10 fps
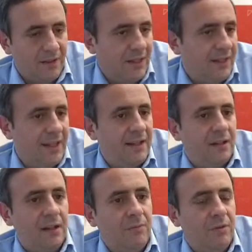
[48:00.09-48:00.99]
they
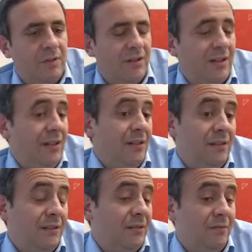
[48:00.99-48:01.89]
can't come to me and say,
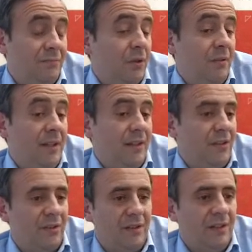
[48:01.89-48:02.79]
oh,
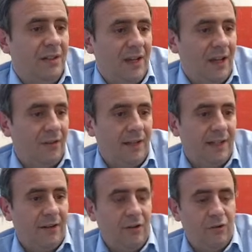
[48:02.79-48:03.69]
Polemitis, I don't
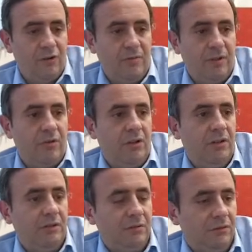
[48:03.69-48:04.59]
like how you're using your Bitcoin.